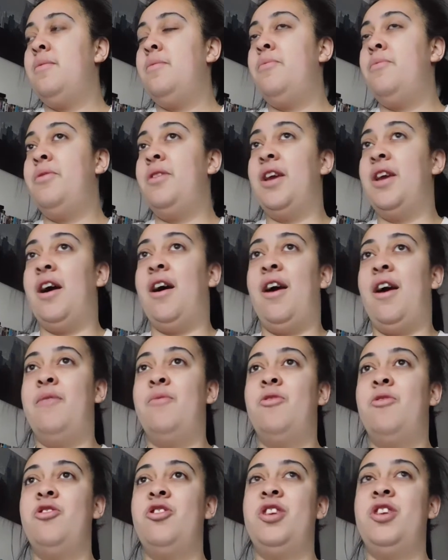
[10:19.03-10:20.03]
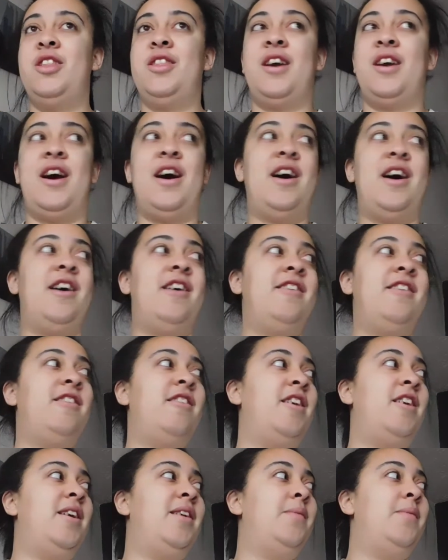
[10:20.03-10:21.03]
yeah, I'm watching that and
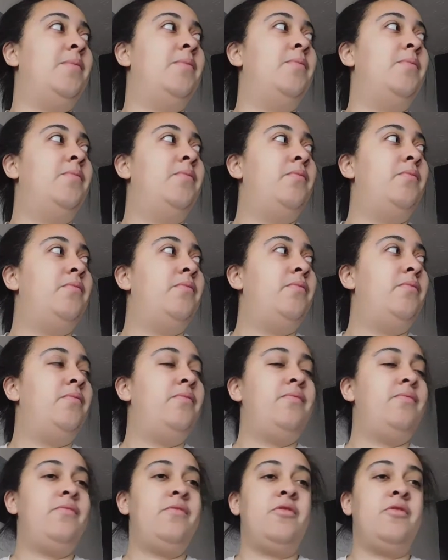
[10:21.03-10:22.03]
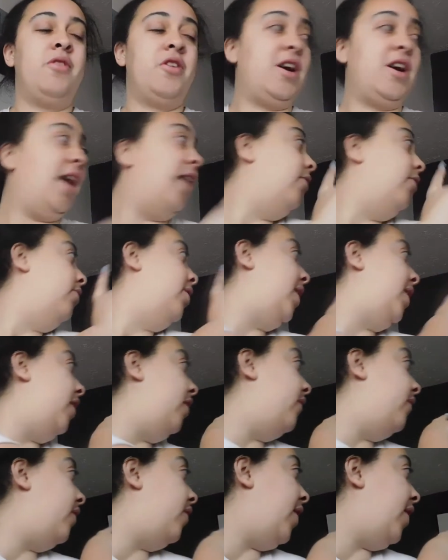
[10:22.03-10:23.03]
I'm got candle lit
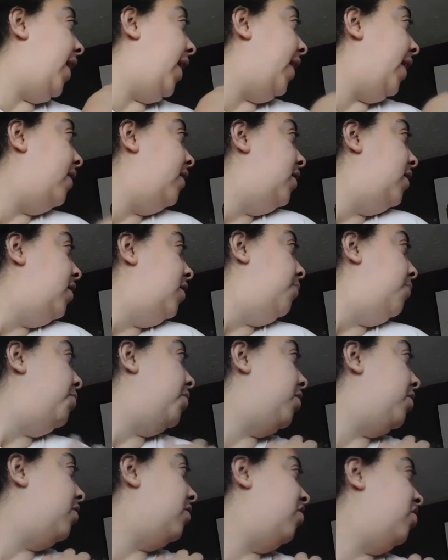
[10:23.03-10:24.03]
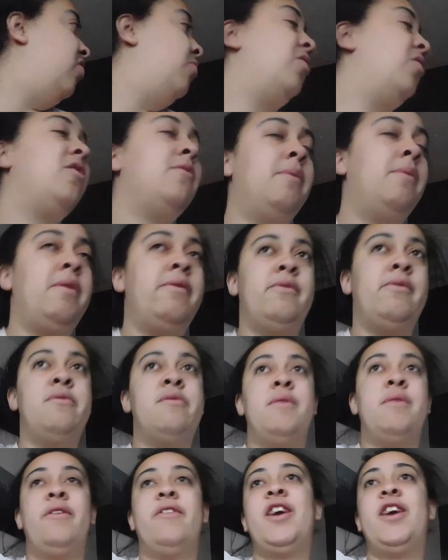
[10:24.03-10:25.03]
over there because I just wanted to make my room
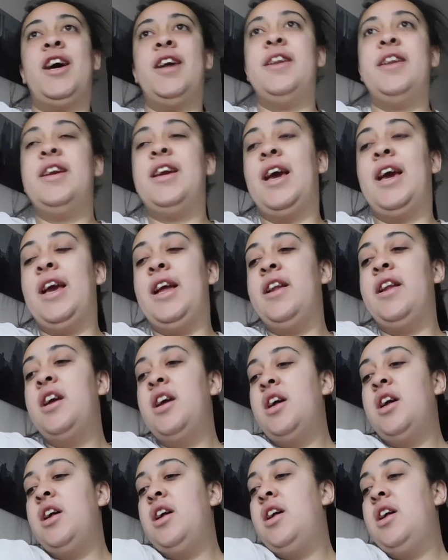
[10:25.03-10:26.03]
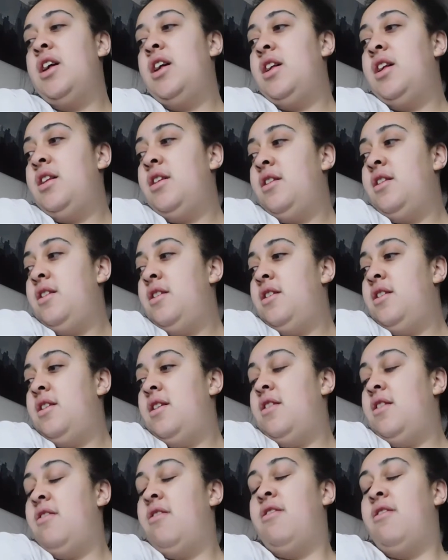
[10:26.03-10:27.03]
smell of candy cane.
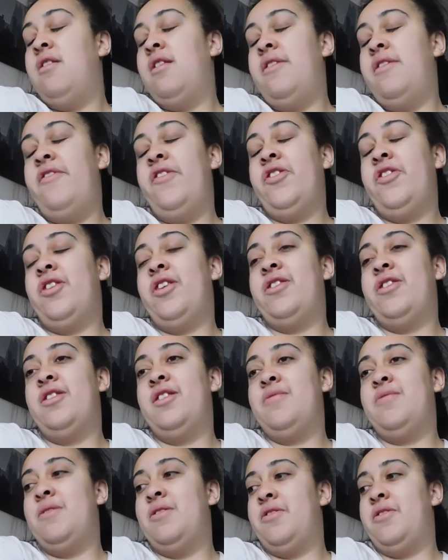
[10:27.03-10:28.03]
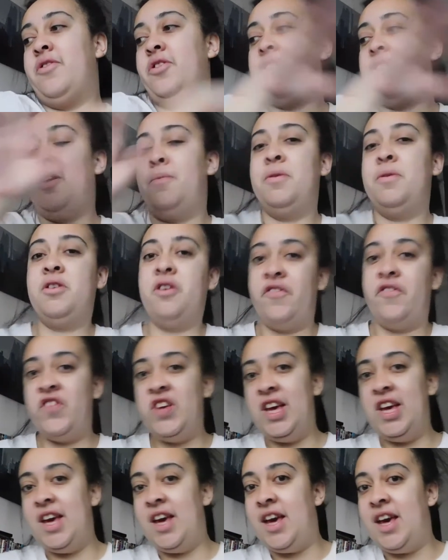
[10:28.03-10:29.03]
Oh, I forgot how good it smells. I've got a cup of
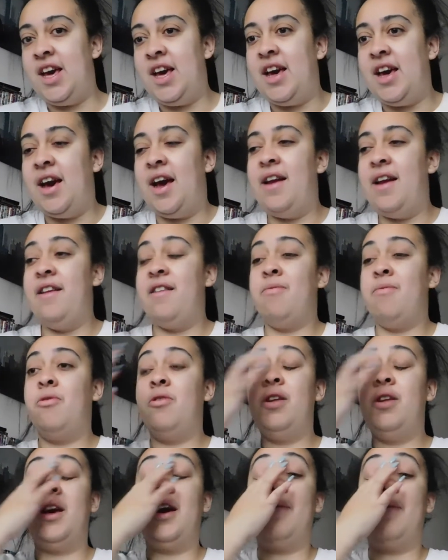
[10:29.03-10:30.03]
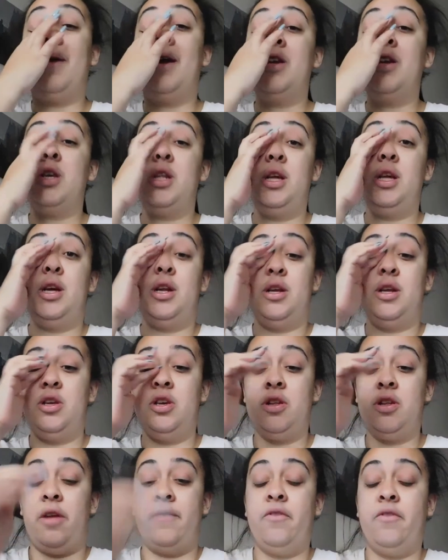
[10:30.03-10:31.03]
coffee here and this morning I'm actually going to
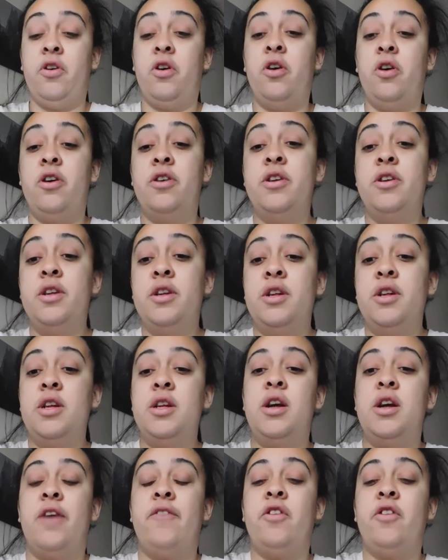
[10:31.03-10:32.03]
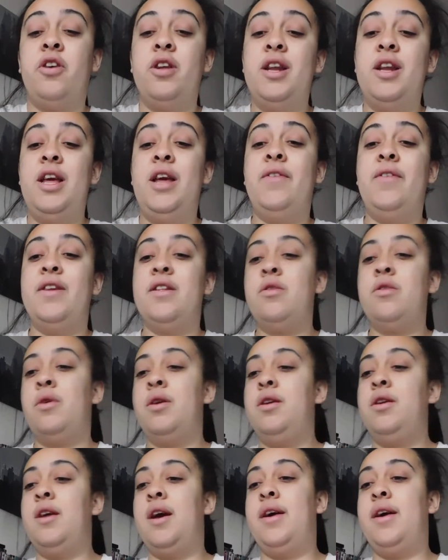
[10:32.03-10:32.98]
just, I've got to leave at 20